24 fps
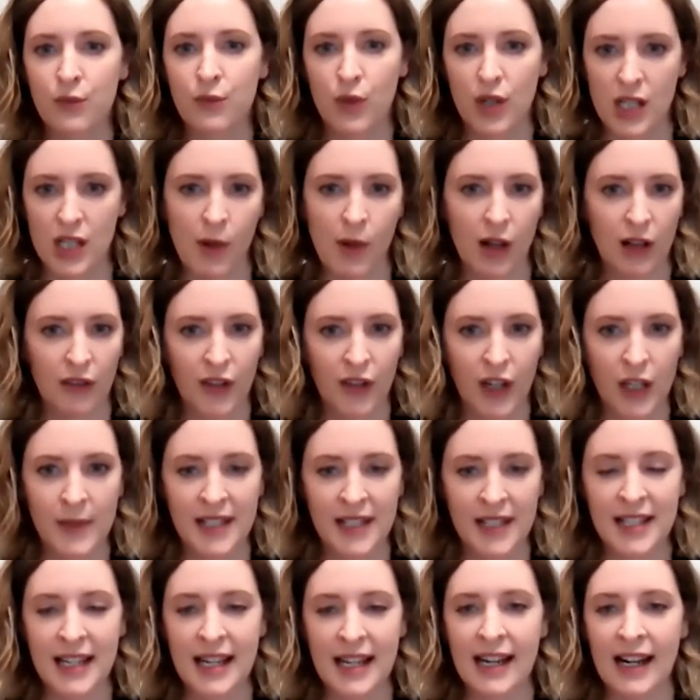We're a small
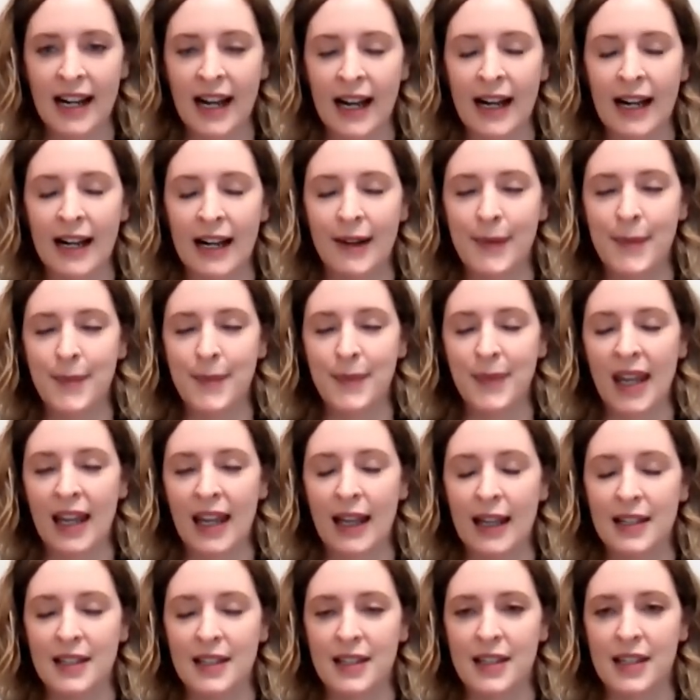pharmacy
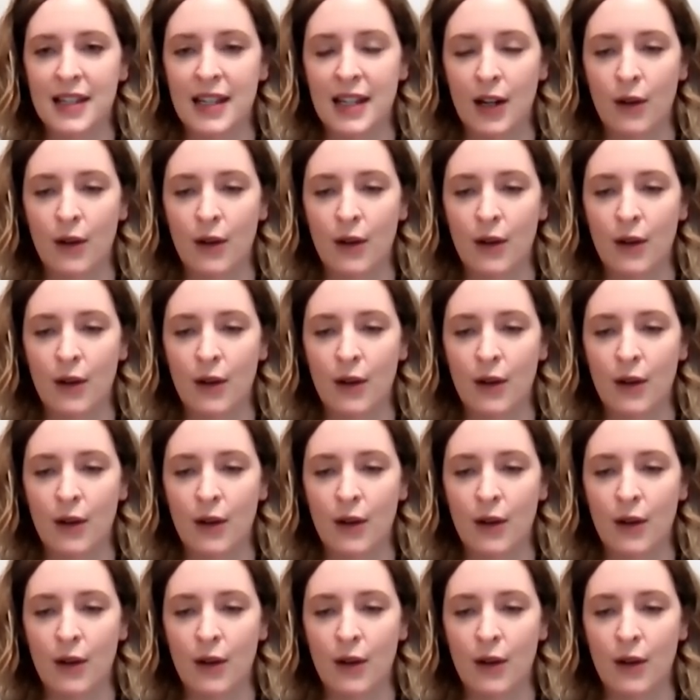and,